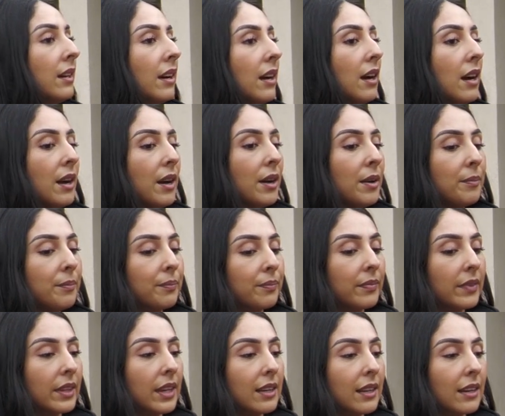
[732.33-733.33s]

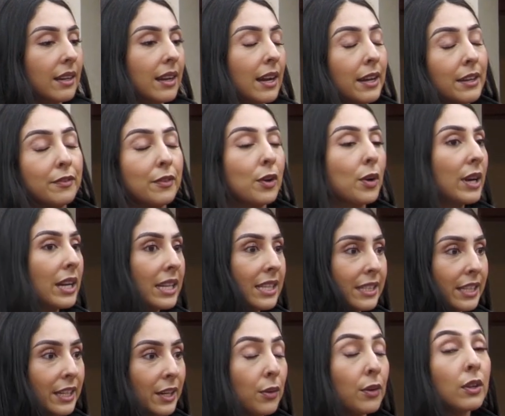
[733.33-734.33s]
kind of
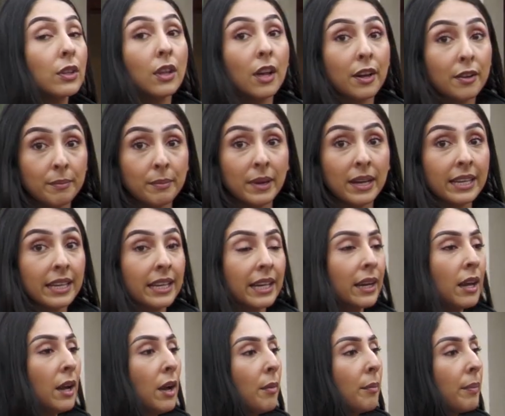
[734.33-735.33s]
crazy or a lot of money,